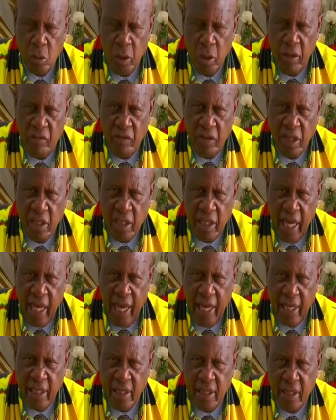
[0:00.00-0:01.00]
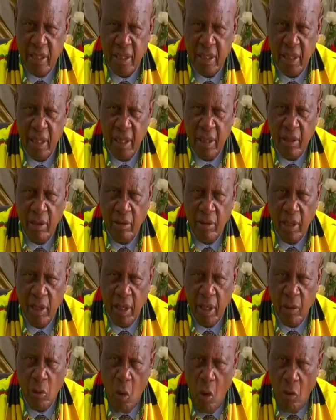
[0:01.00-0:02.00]
who have retired,
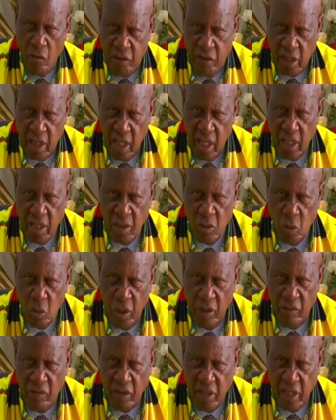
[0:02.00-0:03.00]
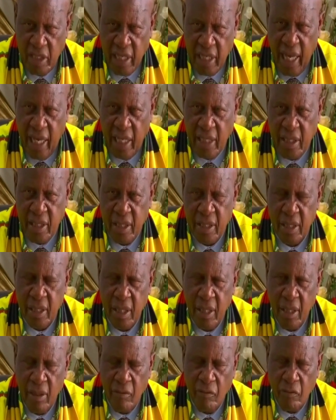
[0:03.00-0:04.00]
war veterans who have retired
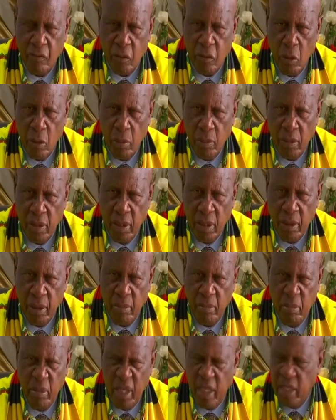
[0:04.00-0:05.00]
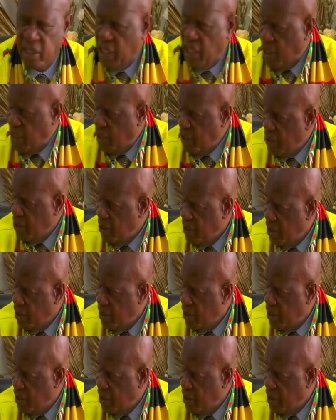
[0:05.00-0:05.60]
from the military.